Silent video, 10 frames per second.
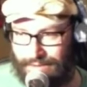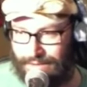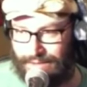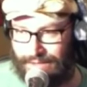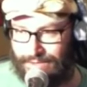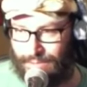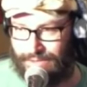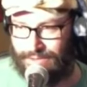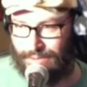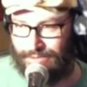it's
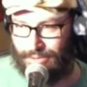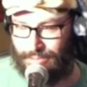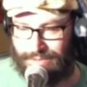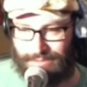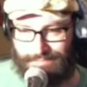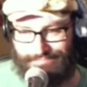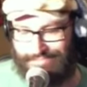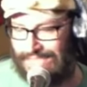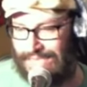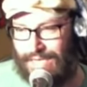it's really no big
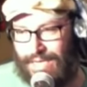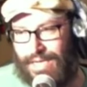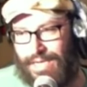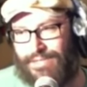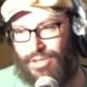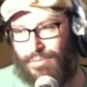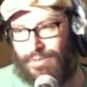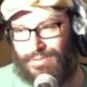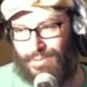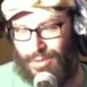it's no
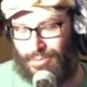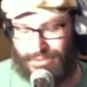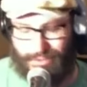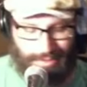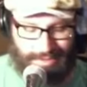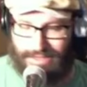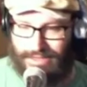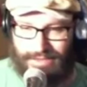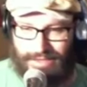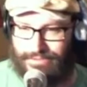it's almost no big
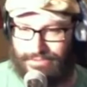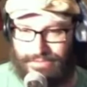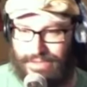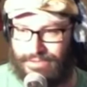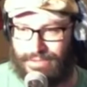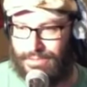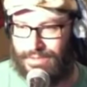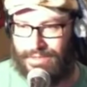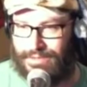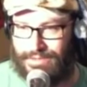deal if if something
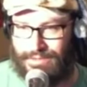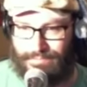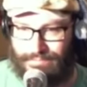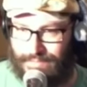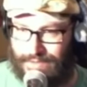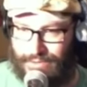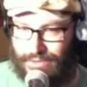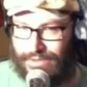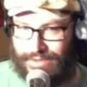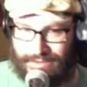gets if you right.
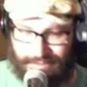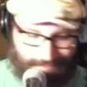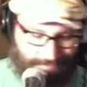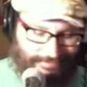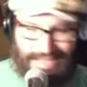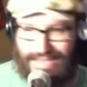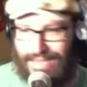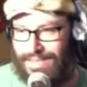delete right